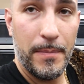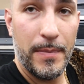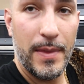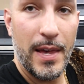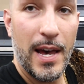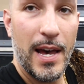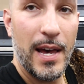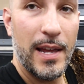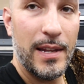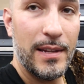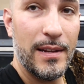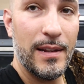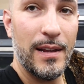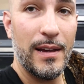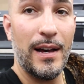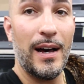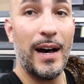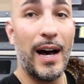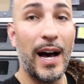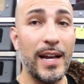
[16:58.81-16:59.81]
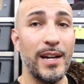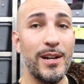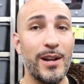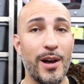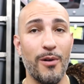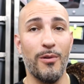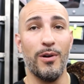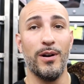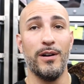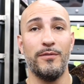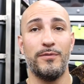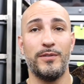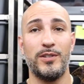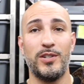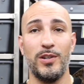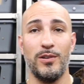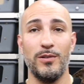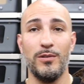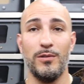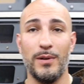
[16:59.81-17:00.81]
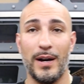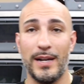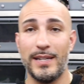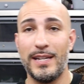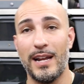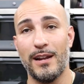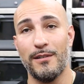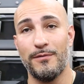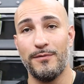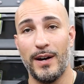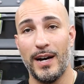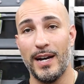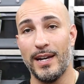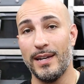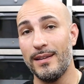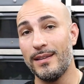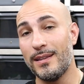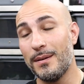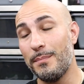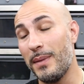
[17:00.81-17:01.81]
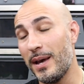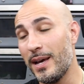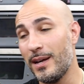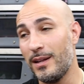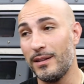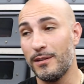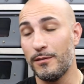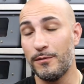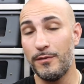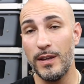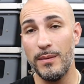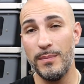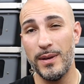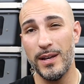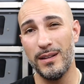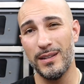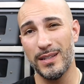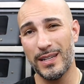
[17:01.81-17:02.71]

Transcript: that I know of to identify the male and female.